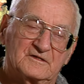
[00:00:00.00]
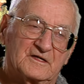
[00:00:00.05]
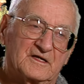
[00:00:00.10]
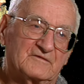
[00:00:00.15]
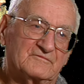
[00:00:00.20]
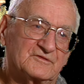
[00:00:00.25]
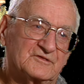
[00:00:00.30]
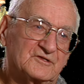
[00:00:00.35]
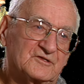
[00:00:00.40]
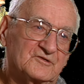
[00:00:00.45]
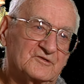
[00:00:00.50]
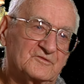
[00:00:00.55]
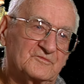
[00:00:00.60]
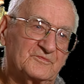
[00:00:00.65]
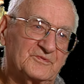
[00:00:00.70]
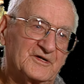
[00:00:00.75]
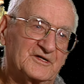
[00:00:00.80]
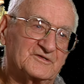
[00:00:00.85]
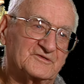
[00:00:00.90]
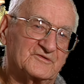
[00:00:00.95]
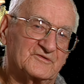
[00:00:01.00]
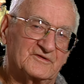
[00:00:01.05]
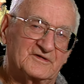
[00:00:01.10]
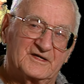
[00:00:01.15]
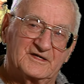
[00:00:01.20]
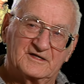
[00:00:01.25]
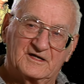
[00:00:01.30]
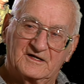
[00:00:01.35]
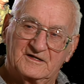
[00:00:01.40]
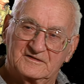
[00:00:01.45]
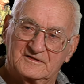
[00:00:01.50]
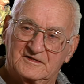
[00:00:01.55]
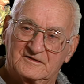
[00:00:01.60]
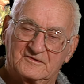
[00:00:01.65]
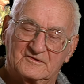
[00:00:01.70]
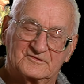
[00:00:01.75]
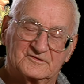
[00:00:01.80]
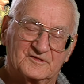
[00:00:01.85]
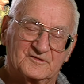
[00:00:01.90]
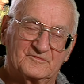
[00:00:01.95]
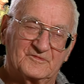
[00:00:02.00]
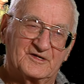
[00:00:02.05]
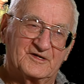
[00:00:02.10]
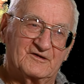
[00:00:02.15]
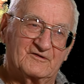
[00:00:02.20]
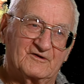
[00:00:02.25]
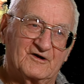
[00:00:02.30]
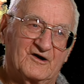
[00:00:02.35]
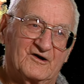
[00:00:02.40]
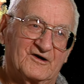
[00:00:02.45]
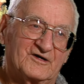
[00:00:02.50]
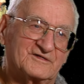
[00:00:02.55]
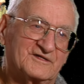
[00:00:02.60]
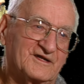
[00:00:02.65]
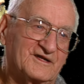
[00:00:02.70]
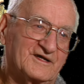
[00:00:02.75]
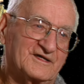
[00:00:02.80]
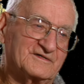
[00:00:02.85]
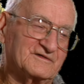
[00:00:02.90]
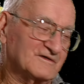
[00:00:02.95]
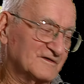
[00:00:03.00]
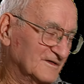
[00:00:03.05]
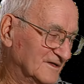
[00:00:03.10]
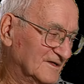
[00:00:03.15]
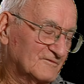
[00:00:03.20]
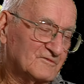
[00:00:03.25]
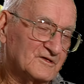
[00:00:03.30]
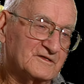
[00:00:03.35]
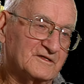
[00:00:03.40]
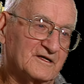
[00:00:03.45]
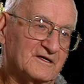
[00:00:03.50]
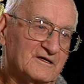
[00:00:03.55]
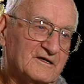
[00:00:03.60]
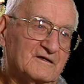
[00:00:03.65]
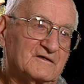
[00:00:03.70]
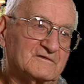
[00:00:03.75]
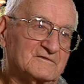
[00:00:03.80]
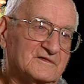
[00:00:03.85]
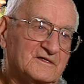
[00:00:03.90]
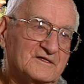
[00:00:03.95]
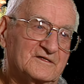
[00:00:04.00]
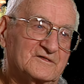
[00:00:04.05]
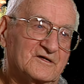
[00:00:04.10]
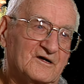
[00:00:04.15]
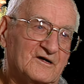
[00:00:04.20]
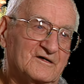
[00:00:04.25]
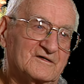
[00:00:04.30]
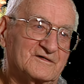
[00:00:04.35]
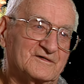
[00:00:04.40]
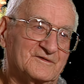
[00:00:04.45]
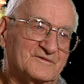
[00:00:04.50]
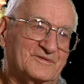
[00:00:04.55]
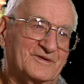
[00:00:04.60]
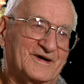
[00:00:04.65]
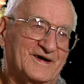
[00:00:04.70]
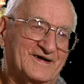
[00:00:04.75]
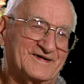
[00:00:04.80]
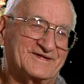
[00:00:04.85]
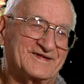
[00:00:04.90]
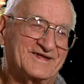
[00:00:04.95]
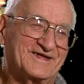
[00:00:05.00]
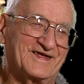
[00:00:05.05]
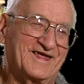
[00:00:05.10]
that was a good picture, and they kind of looked at me odd like, what the hell is he talking about?